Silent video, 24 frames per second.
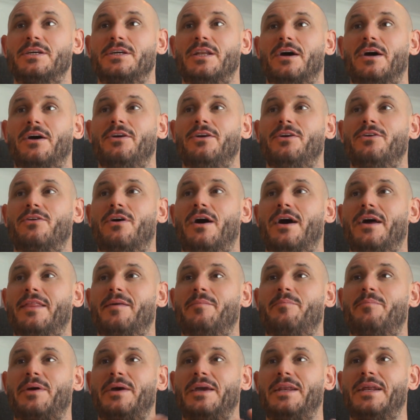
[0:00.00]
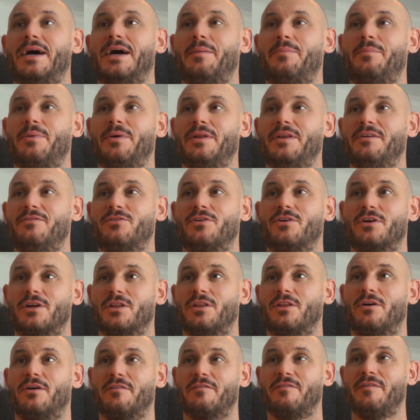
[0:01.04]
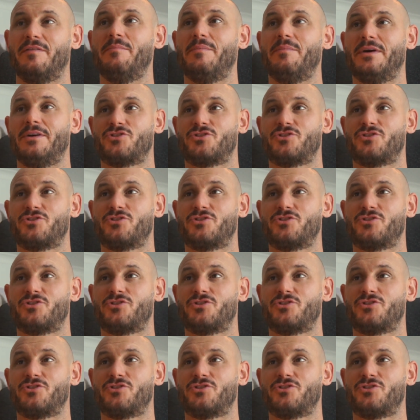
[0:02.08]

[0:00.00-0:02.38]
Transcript: You know, you're either beat up and you've got a lot of